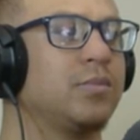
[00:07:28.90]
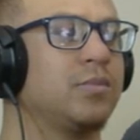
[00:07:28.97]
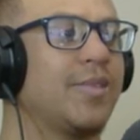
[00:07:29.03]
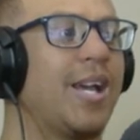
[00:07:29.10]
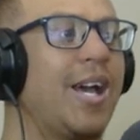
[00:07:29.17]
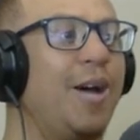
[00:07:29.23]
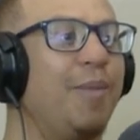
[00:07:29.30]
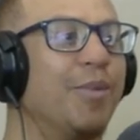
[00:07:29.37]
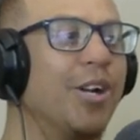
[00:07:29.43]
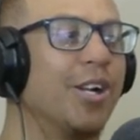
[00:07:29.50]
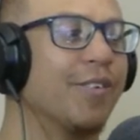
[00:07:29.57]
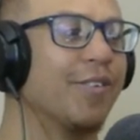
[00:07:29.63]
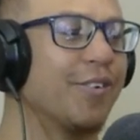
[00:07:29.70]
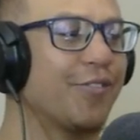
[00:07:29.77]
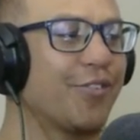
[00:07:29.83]
Damn, not
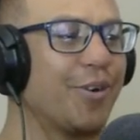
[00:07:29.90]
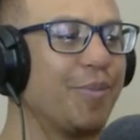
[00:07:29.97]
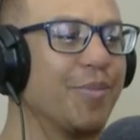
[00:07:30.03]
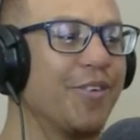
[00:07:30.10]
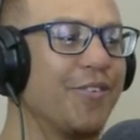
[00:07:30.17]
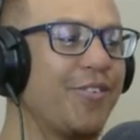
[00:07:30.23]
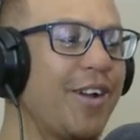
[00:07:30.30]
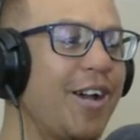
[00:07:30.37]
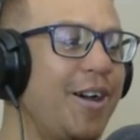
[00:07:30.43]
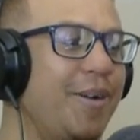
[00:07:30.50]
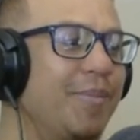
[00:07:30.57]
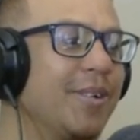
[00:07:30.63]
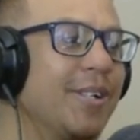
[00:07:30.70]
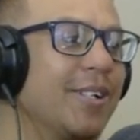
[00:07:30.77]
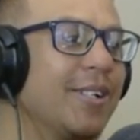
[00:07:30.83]
even from the
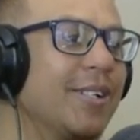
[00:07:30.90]
family.